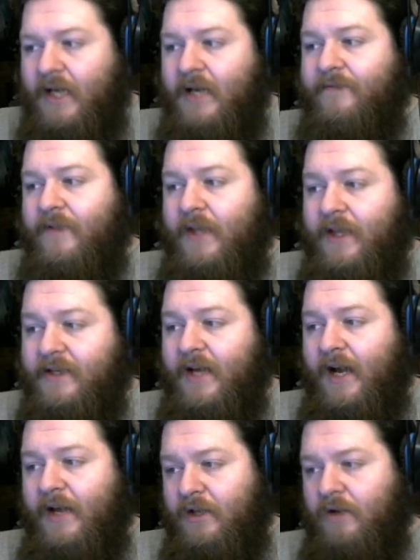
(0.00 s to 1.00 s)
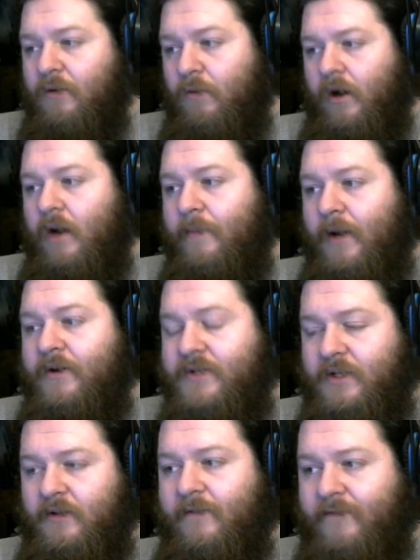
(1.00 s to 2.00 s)
if that die that you're worried about
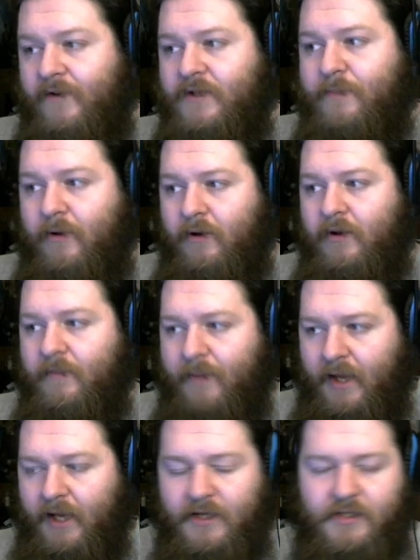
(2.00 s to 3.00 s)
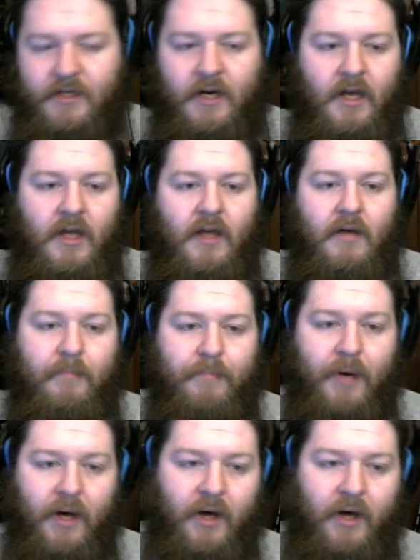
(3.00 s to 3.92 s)
is on the first part of the page. But